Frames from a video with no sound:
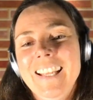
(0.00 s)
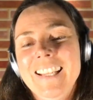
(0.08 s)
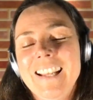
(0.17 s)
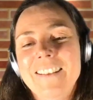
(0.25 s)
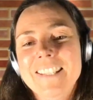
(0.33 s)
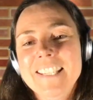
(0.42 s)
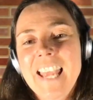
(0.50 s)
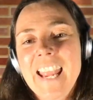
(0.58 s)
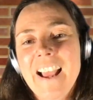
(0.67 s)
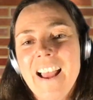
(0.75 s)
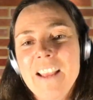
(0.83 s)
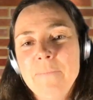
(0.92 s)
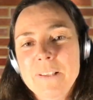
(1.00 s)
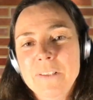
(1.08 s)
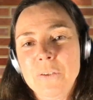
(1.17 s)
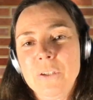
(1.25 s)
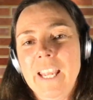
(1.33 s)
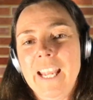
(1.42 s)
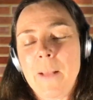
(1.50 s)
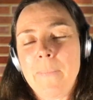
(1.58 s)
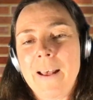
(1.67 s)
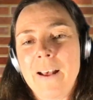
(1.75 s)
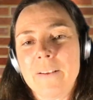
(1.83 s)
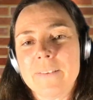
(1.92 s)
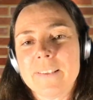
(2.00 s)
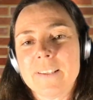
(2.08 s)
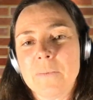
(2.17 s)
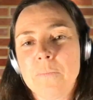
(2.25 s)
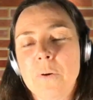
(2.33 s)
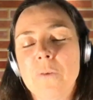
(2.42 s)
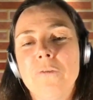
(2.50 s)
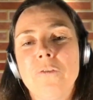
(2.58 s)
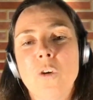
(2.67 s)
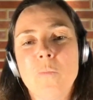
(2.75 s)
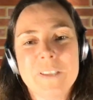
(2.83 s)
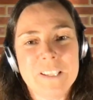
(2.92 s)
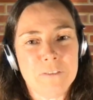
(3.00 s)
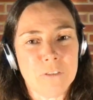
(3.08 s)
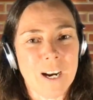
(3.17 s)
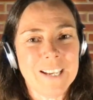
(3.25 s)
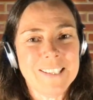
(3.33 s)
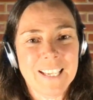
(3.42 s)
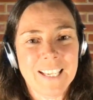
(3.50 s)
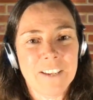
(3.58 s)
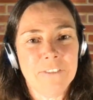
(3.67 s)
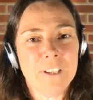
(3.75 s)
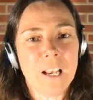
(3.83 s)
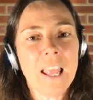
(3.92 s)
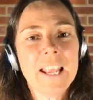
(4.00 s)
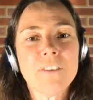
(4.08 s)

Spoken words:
Now, today I have been talking about performative writing, if you like,